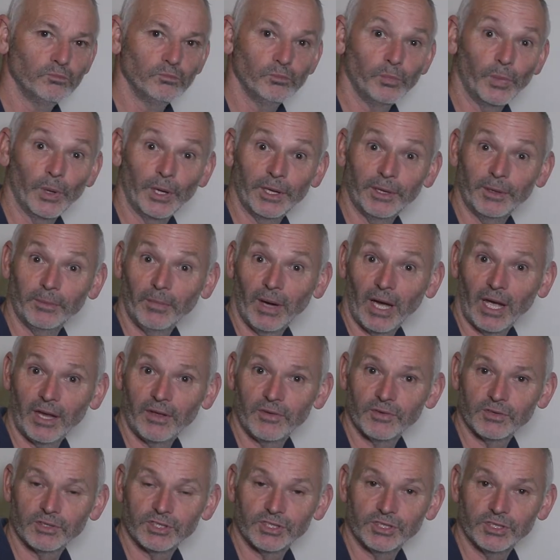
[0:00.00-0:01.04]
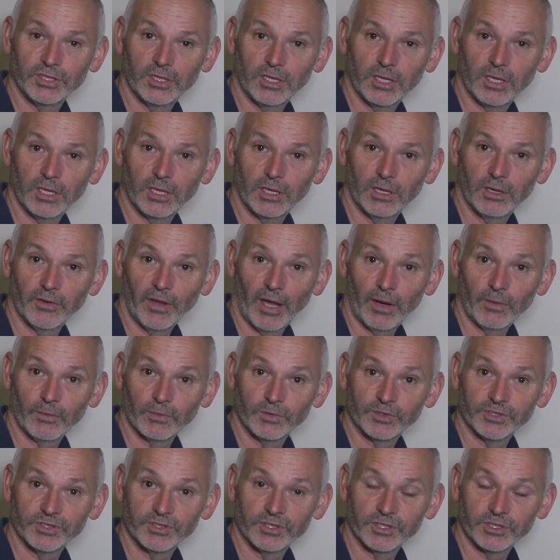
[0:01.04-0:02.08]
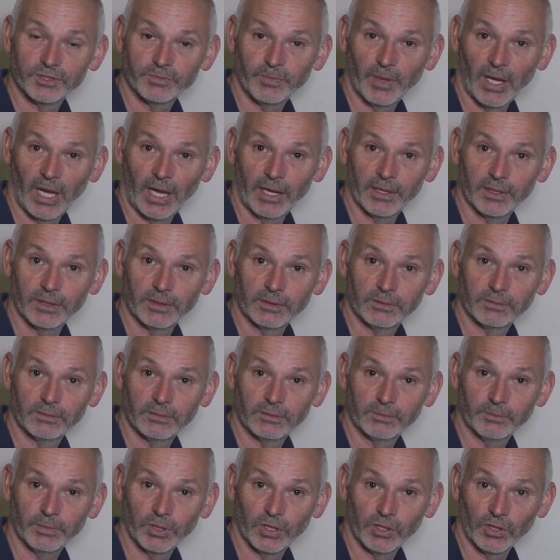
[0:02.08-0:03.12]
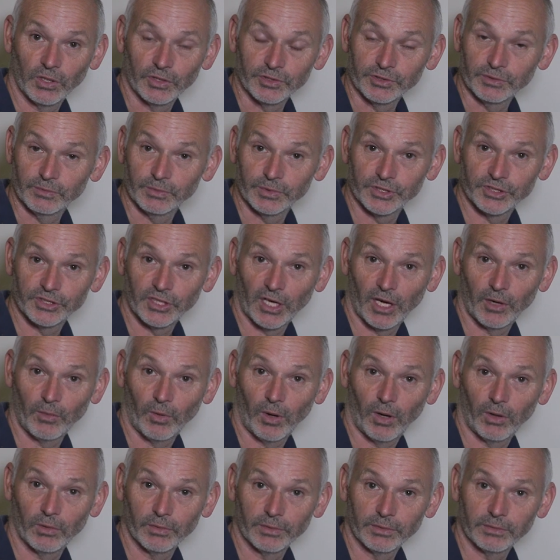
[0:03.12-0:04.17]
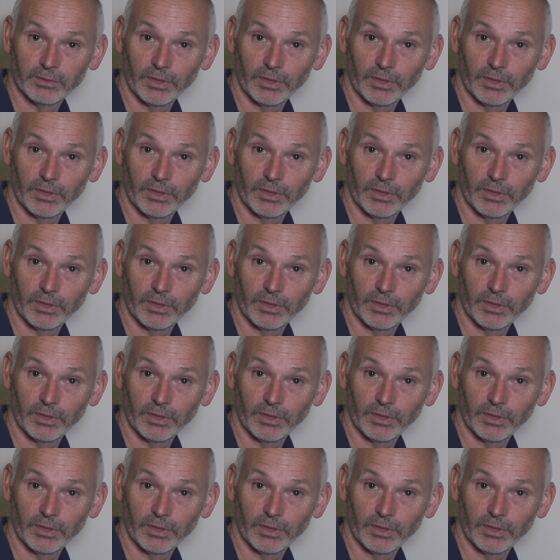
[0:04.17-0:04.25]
But in May this year, that was disbanded because it was so old.